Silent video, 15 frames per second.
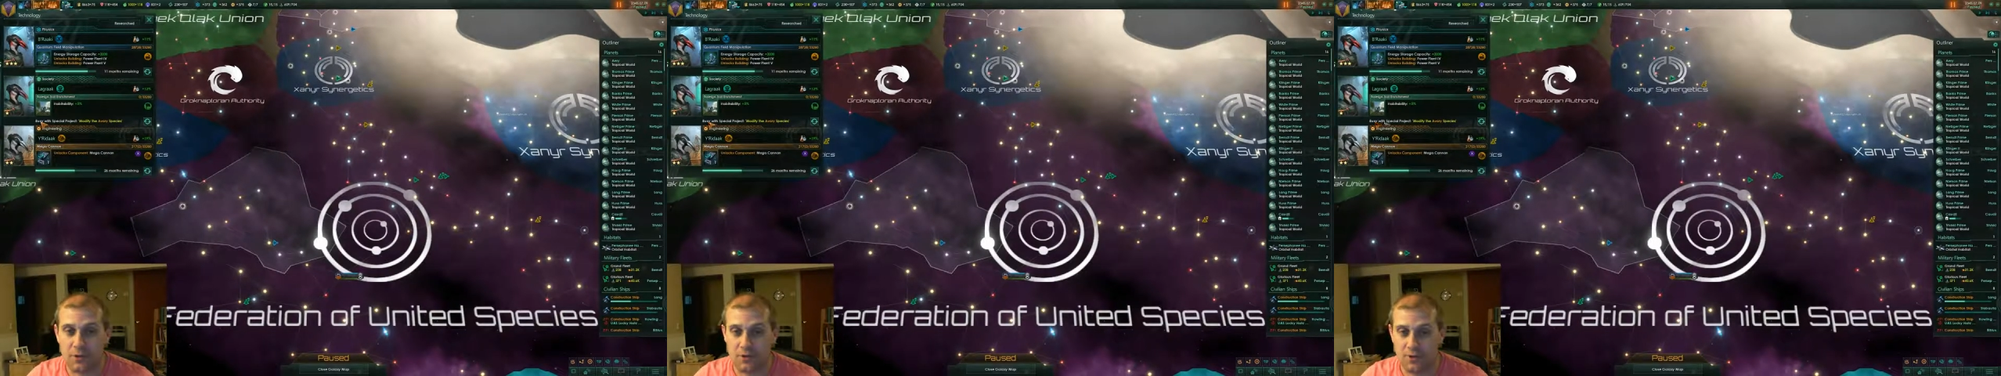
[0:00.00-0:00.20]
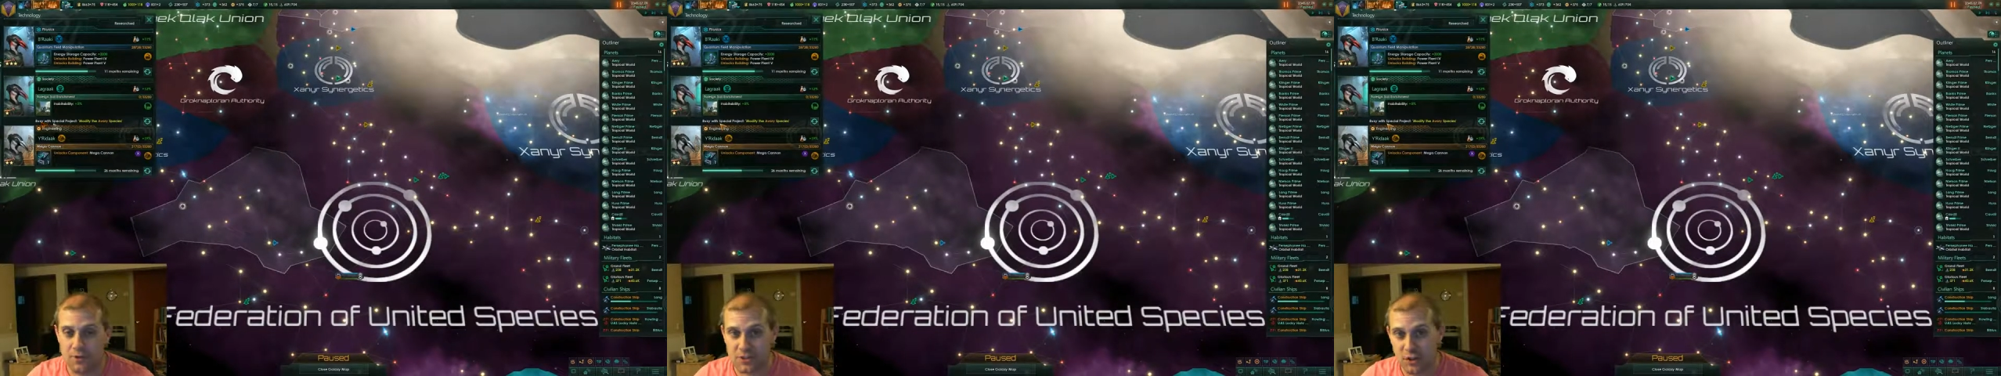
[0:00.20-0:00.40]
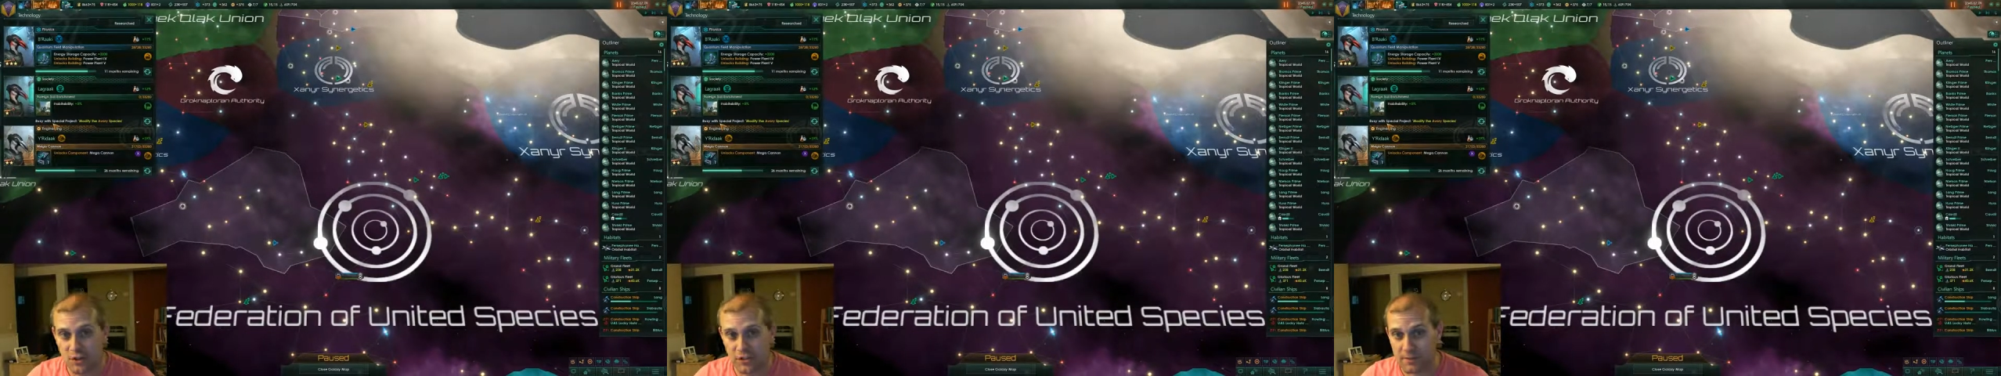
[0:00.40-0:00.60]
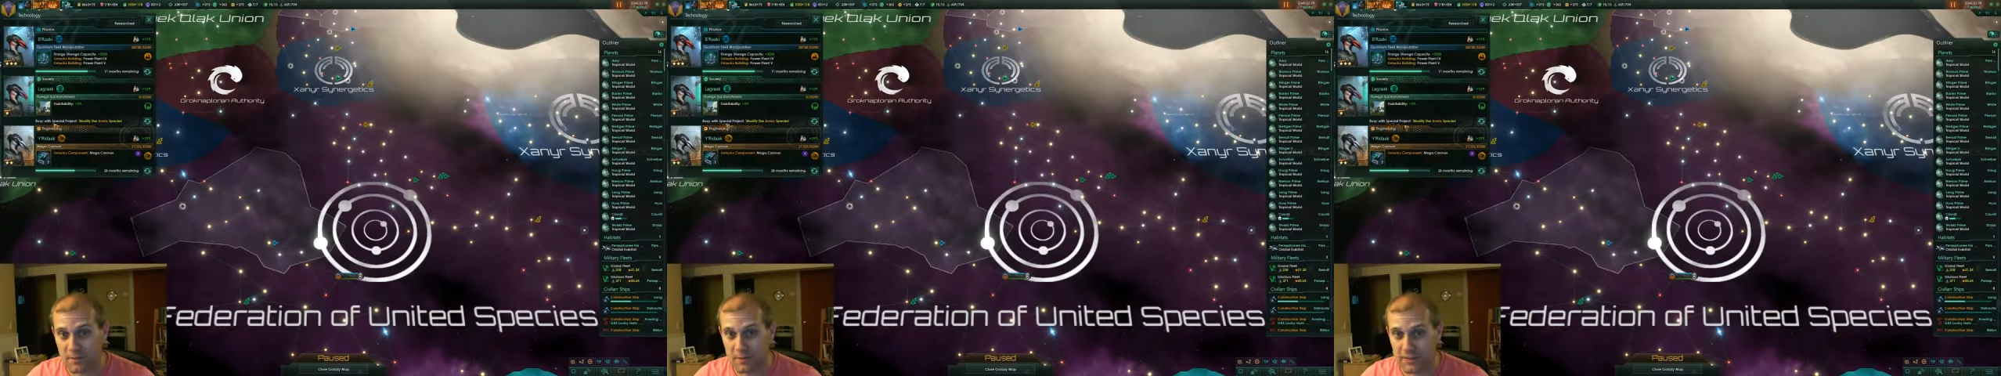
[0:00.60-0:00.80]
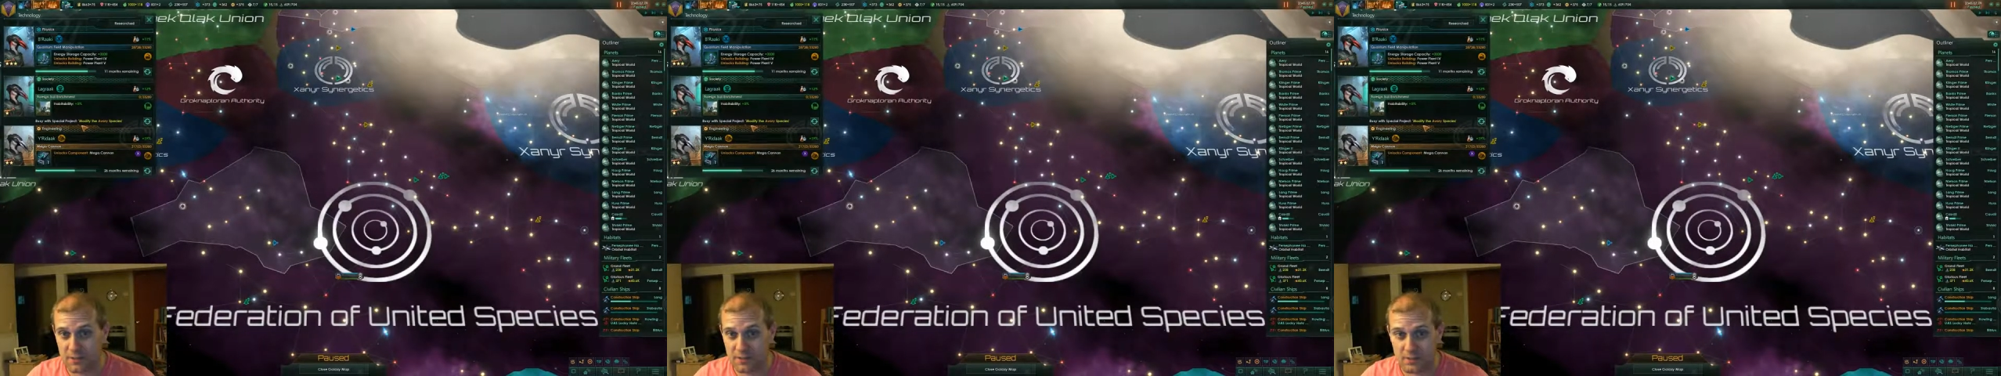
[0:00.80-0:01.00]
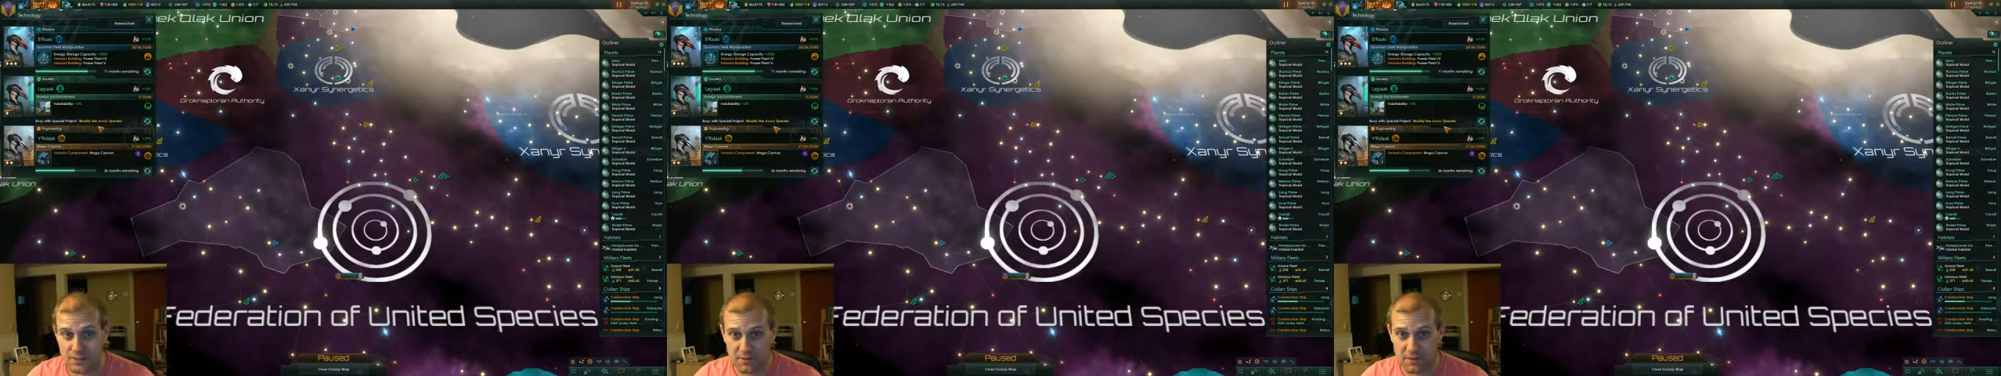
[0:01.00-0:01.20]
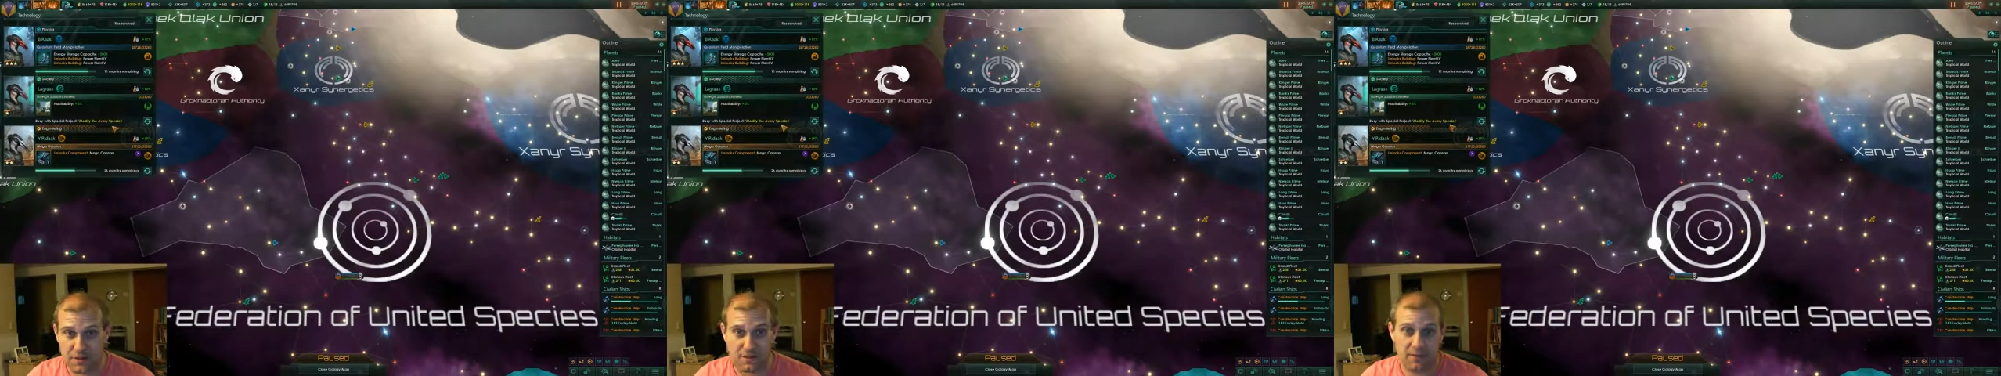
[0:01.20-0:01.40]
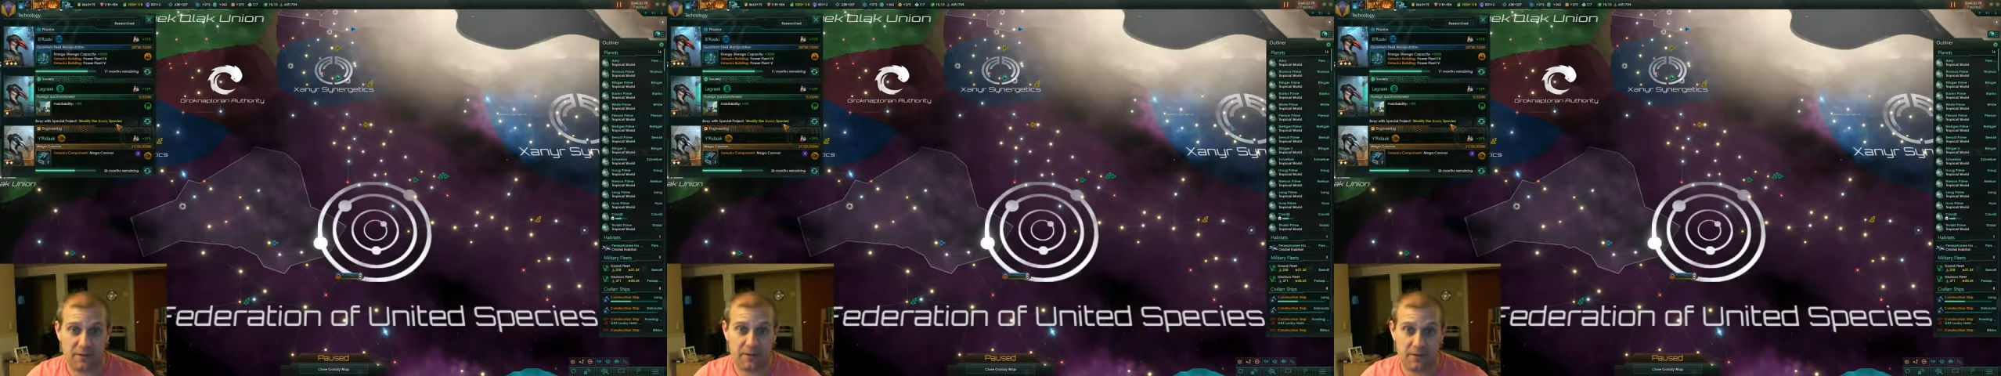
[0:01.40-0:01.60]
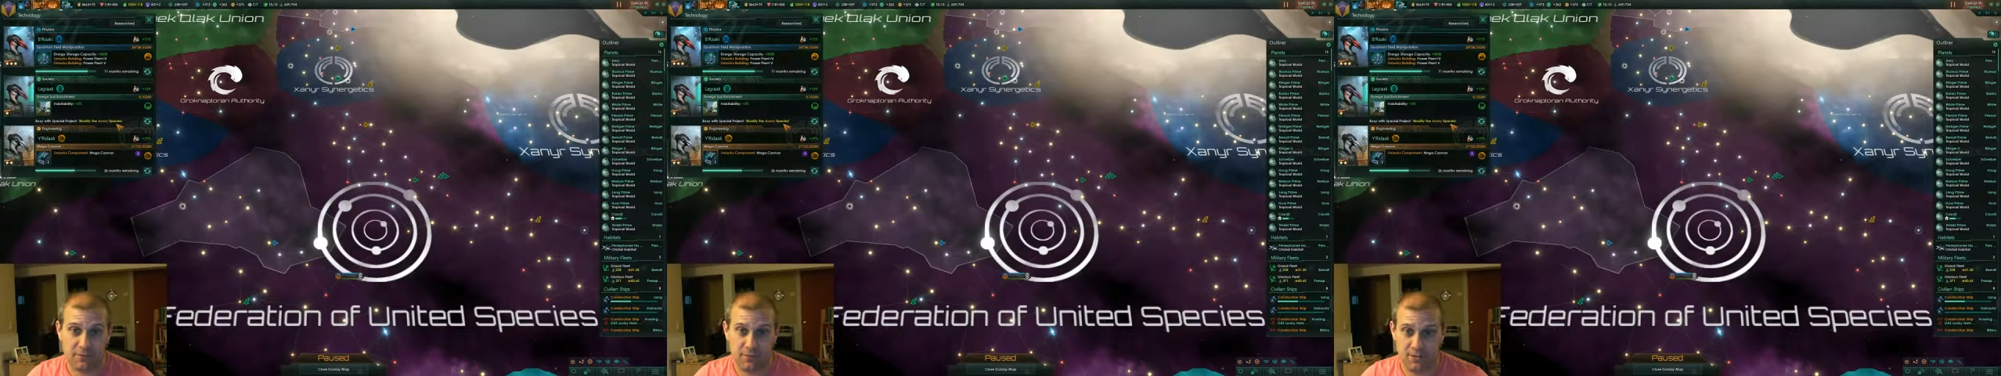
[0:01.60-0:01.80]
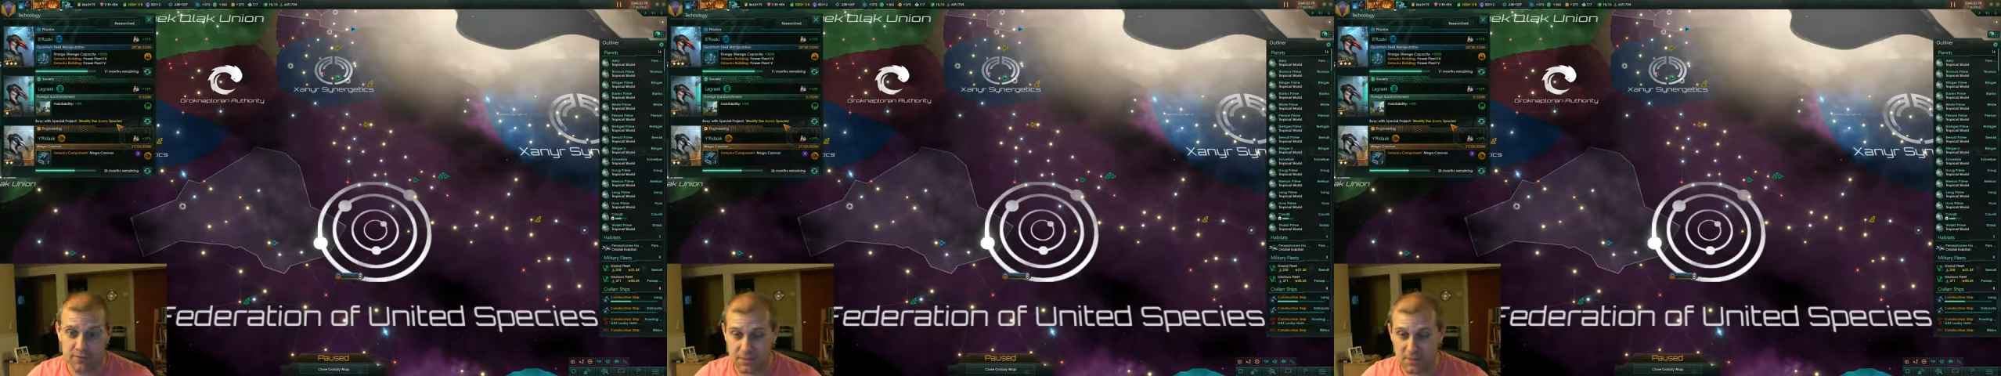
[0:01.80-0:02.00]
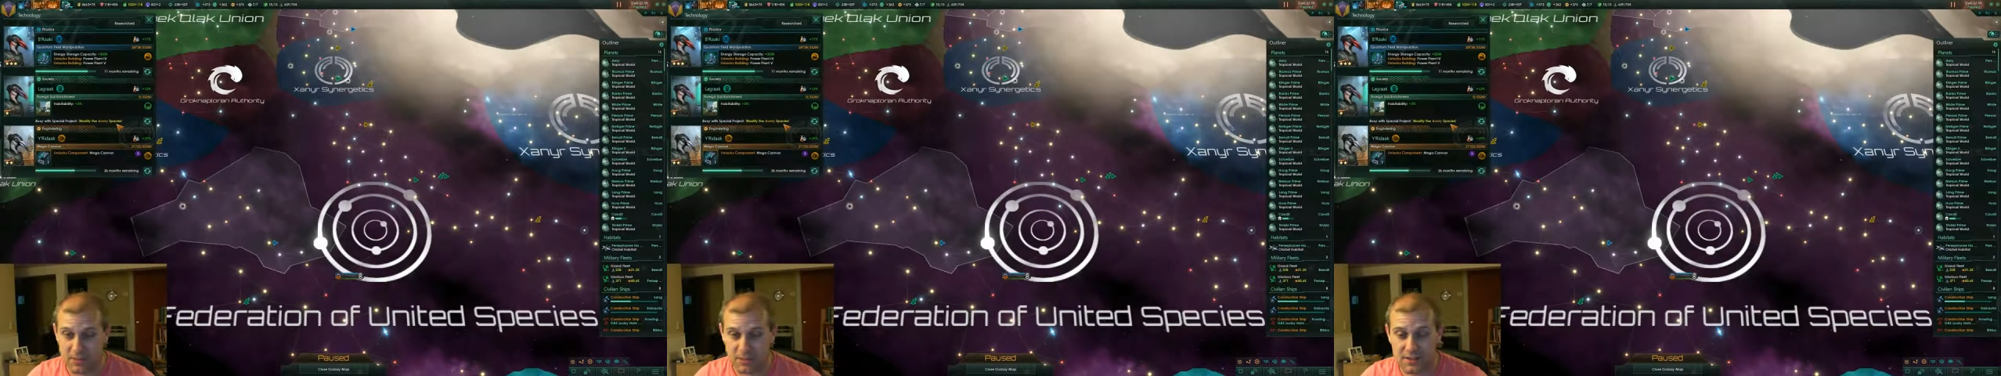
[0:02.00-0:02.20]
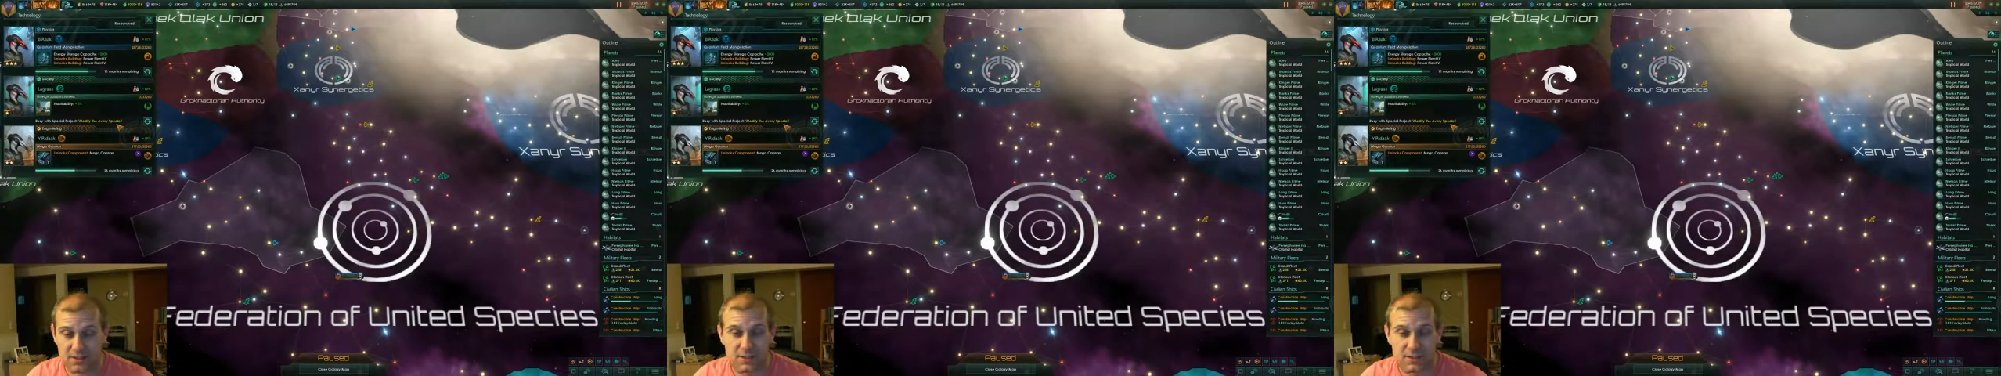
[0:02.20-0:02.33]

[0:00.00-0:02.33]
It's currently busy with the modify the Avery species.